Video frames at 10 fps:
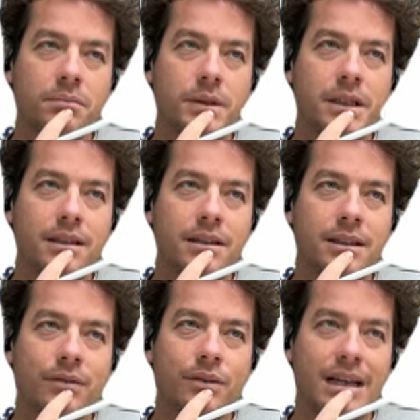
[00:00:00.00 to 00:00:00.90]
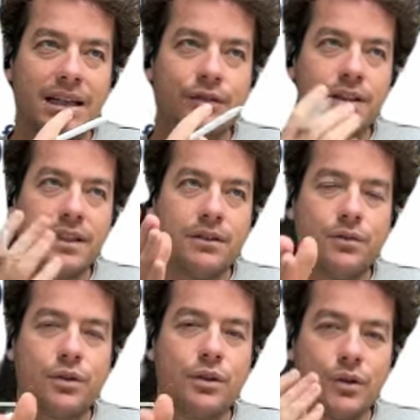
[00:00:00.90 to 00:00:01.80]
be the devil's advocate
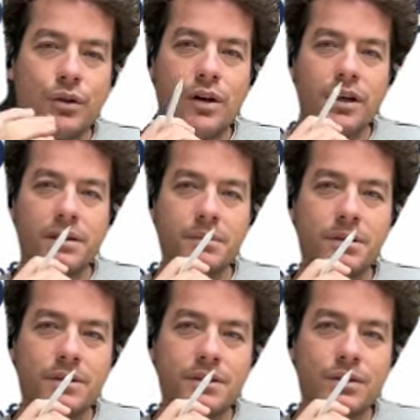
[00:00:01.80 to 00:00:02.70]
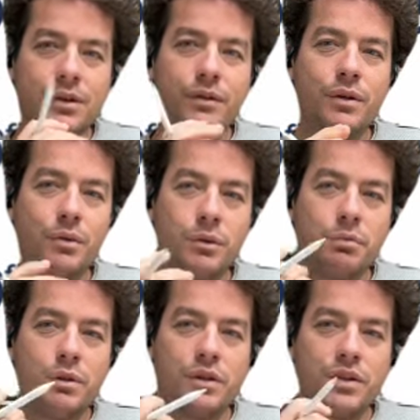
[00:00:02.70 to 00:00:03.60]
for your arguments, so if you would
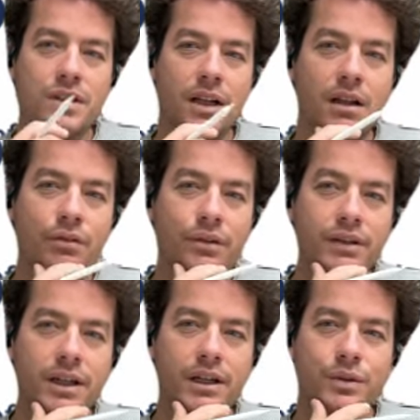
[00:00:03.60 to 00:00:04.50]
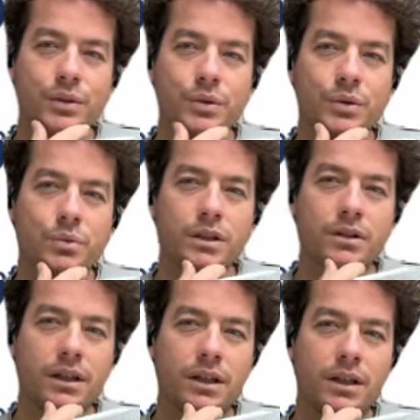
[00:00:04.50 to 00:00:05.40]
put yourself in their shoes, what